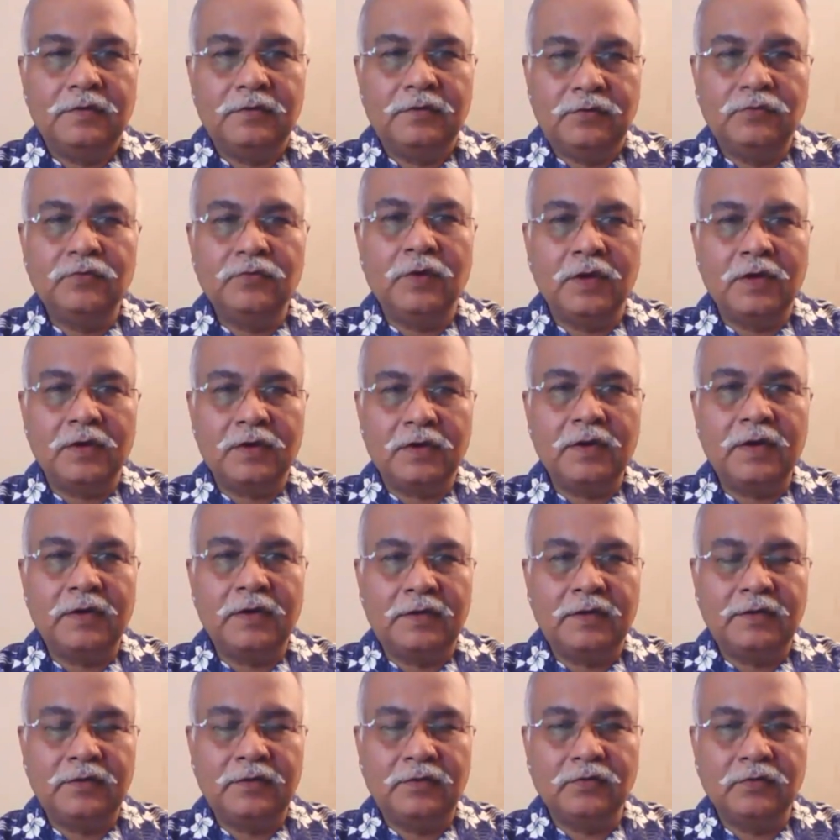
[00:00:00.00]
You are
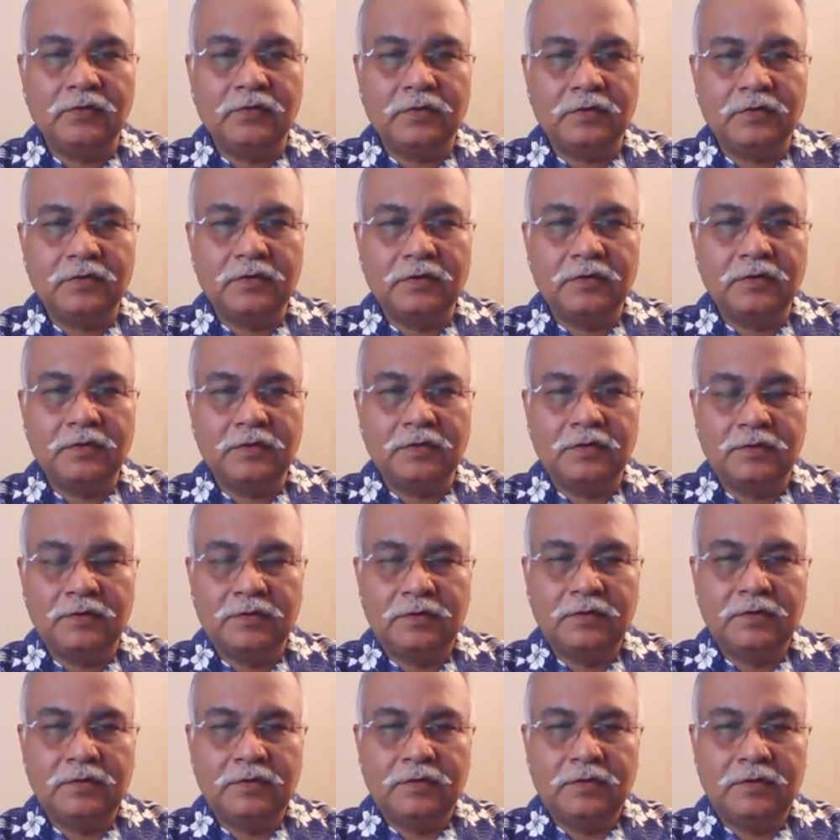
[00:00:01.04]
writing your
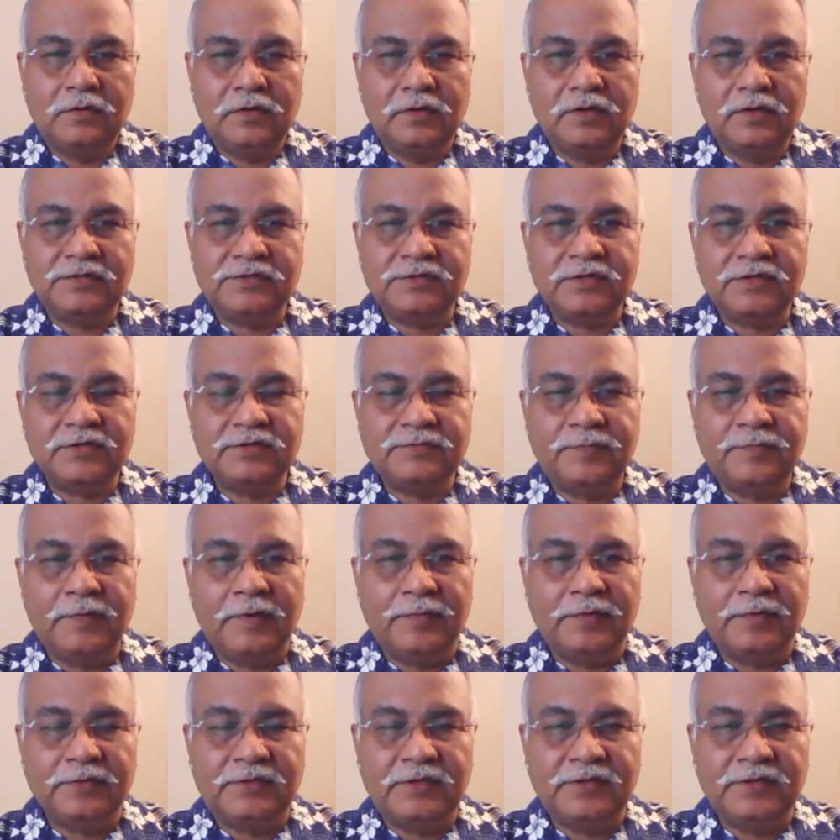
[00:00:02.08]
research
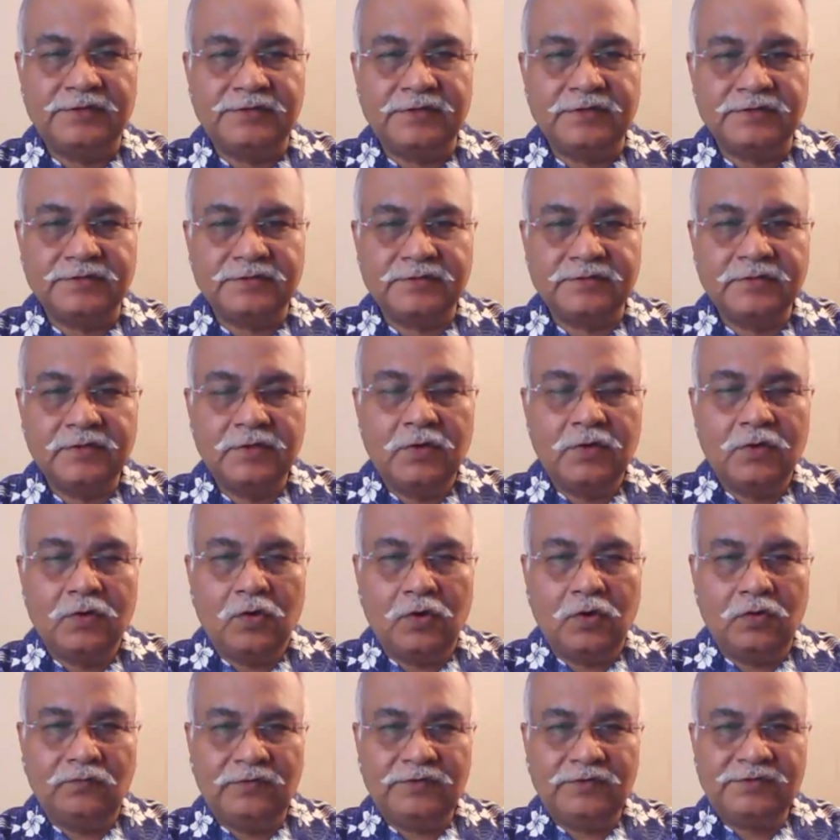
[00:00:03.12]
paper thesis.
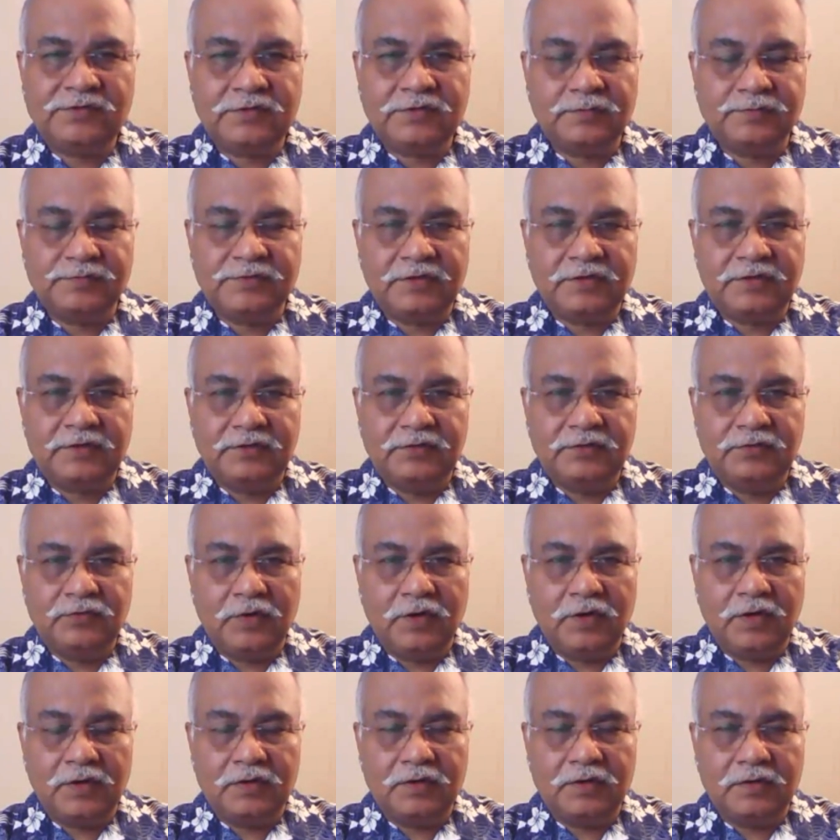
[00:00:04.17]
On which subject you
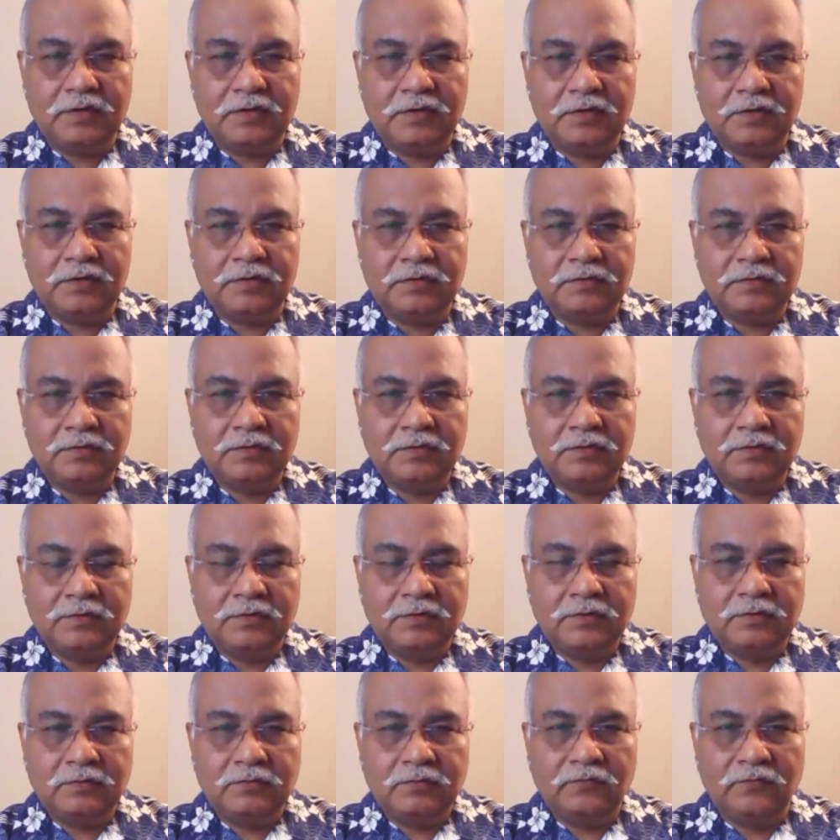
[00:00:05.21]
are
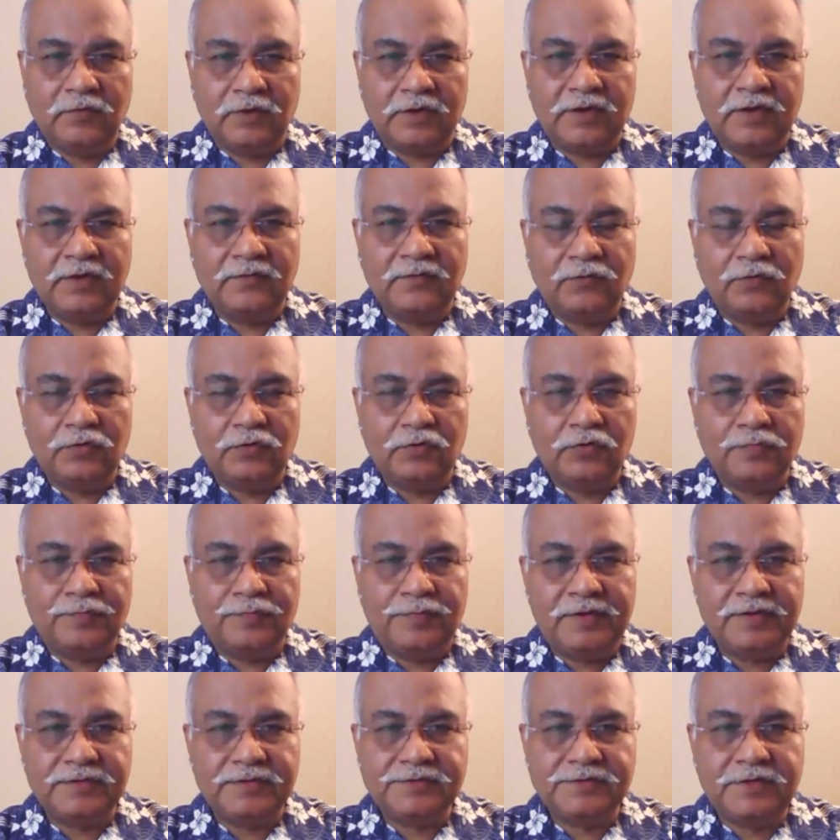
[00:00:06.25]
working for your
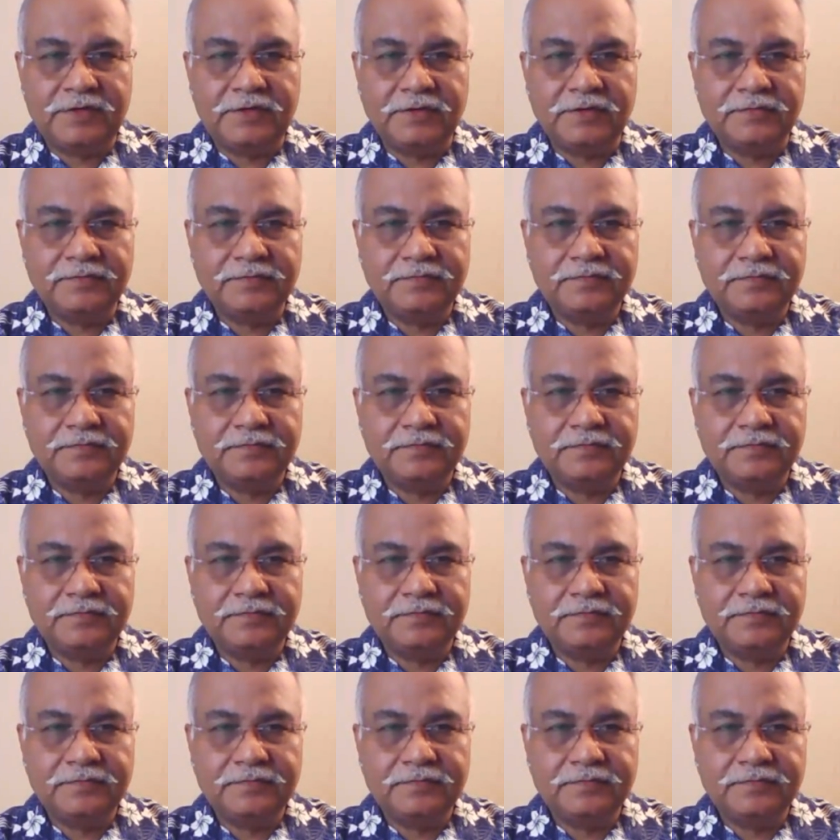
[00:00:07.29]
PhD?